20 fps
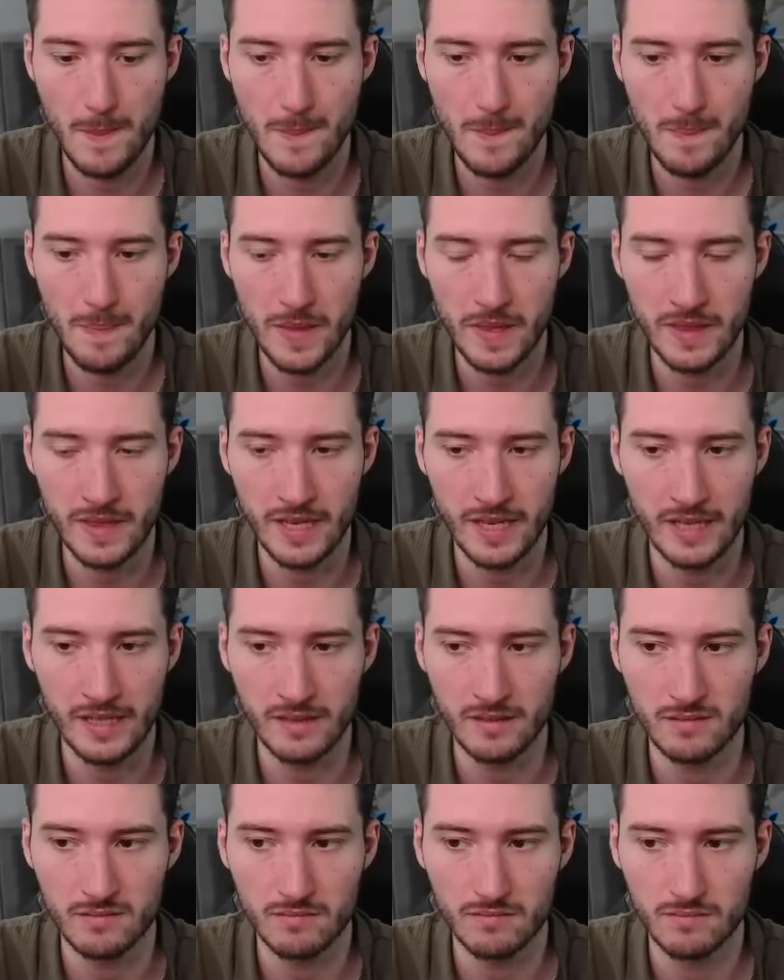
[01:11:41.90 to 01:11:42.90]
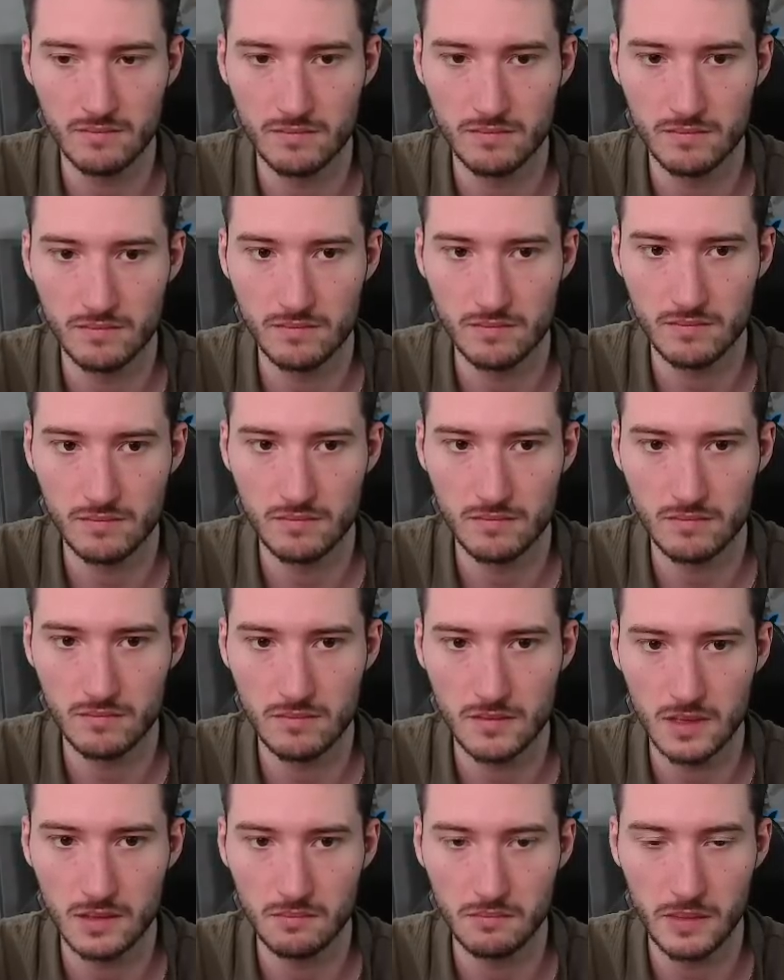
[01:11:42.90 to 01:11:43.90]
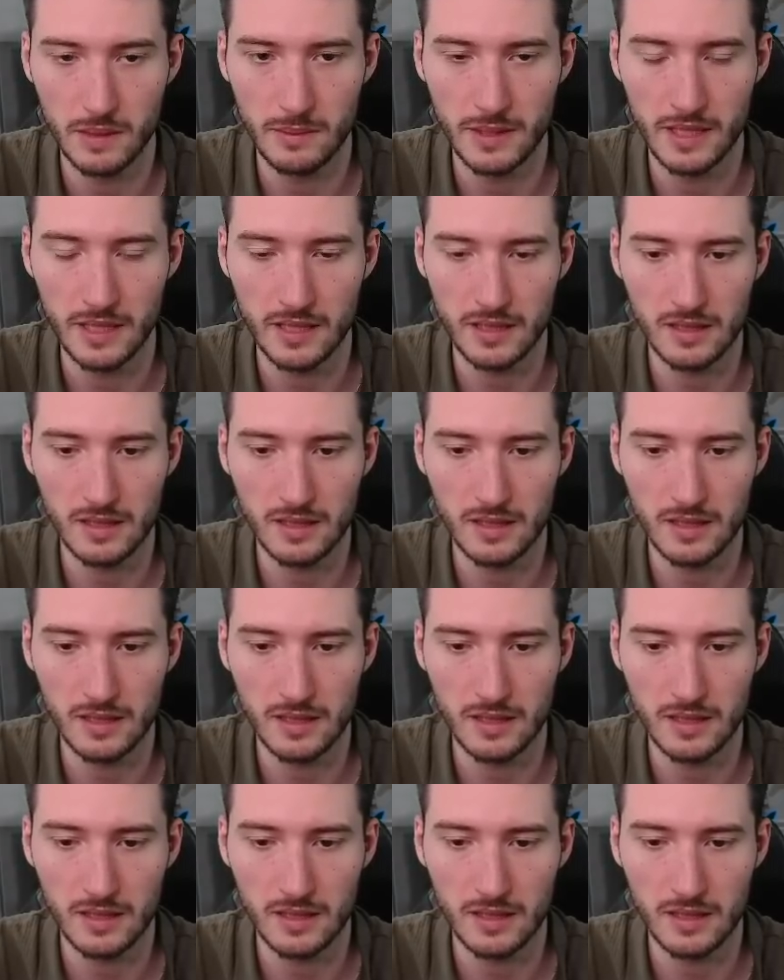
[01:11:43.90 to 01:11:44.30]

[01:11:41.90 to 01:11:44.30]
Then maybe they